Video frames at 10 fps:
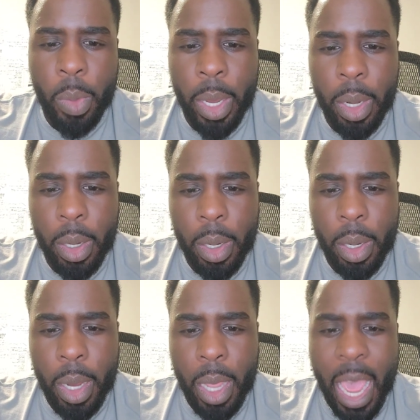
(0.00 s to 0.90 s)
Wait,
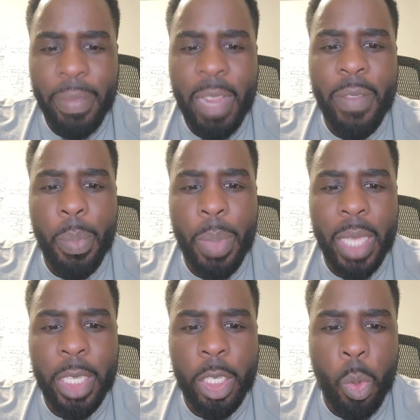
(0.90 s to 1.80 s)
Have to have a
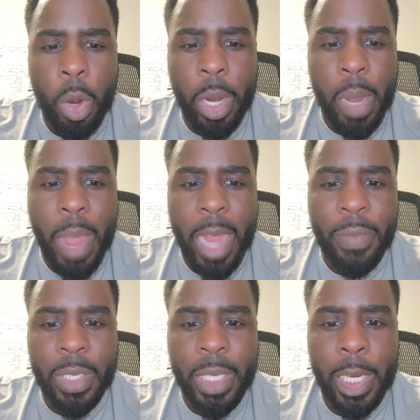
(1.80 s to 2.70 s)
BSN to work in a
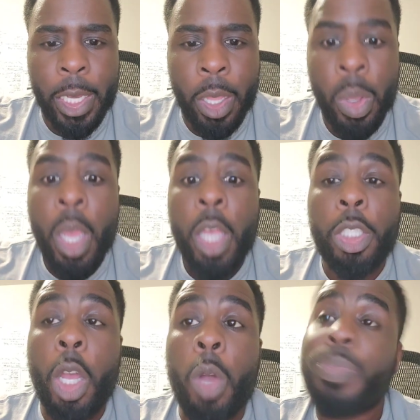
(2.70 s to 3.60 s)
magnet facility, though.
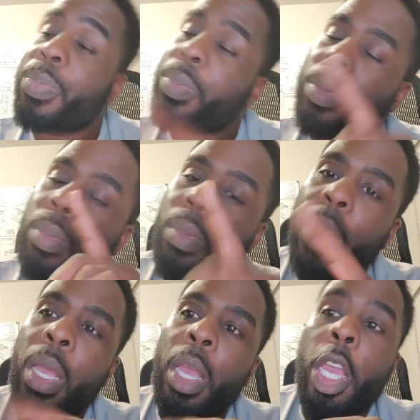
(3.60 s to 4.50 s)
So
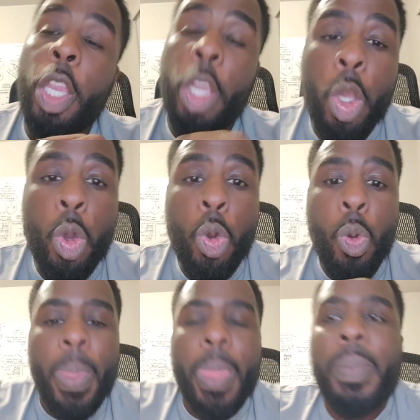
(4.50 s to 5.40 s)

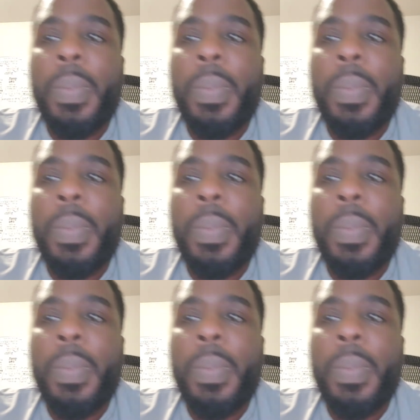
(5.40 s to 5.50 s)
you...